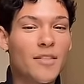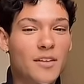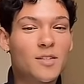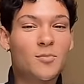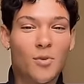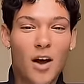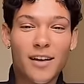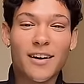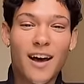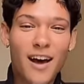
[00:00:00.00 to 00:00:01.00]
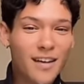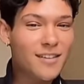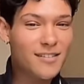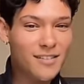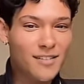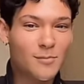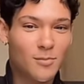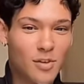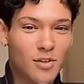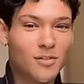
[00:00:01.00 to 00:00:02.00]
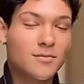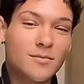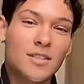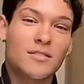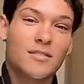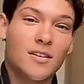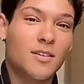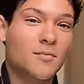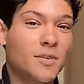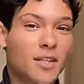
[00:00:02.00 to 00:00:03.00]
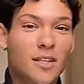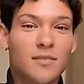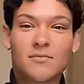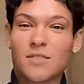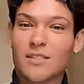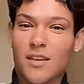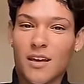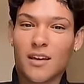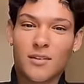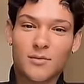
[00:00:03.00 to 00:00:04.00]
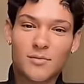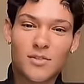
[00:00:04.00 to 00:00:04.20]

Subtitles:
And this product, bro, it's going to be sick.